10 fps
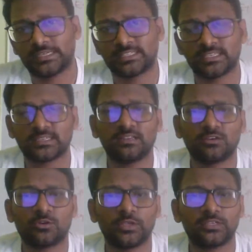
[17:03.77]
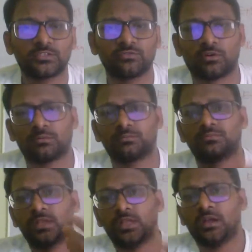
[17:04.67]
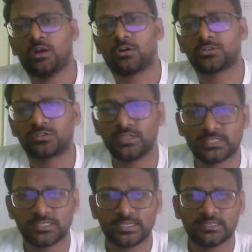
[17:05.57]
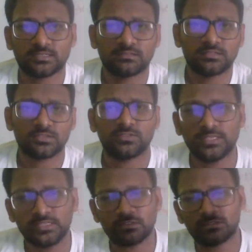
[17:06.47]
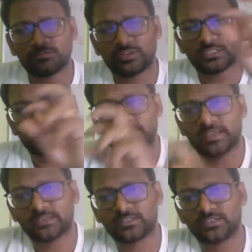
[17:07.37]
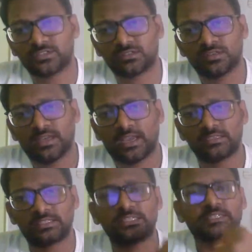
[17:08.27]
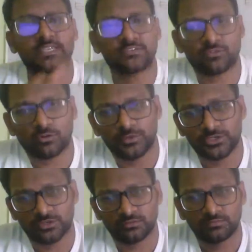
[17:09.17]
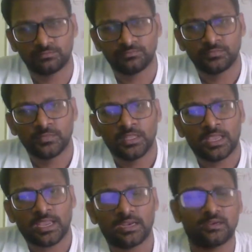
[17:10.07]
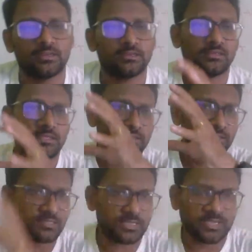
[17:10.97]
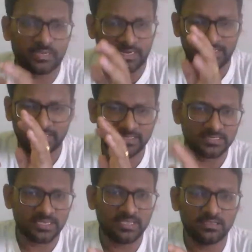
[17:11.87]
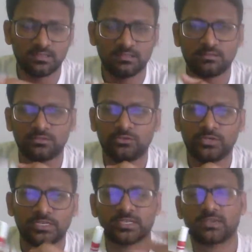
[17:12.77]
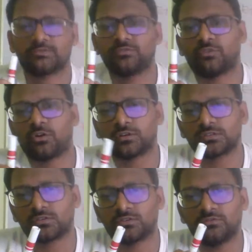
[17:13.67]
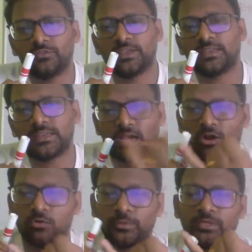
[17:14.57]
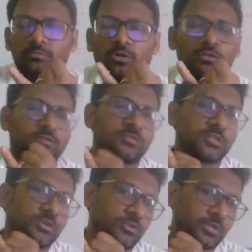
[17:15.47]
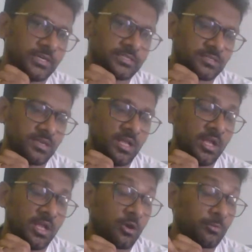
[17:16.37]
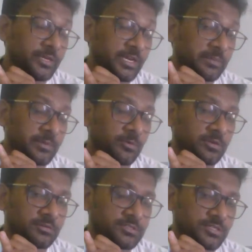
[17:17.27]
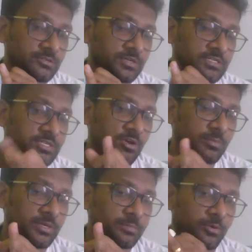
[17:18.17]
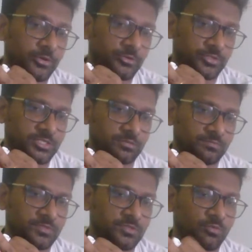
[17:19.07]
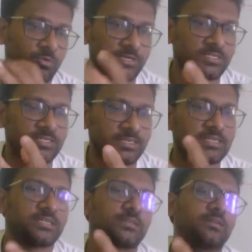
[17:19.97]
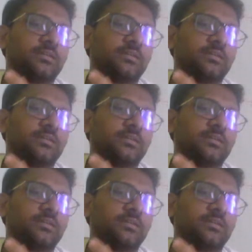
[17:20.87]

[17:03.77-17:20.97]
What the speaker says: acetyl CoA to form oxaloacetate. So these are the first reactions and citrate formation. And in this entire cycle, you guys have to focus on where how many molecules are utilized, how many ADP molecules are utilized, how many produced. So what is the net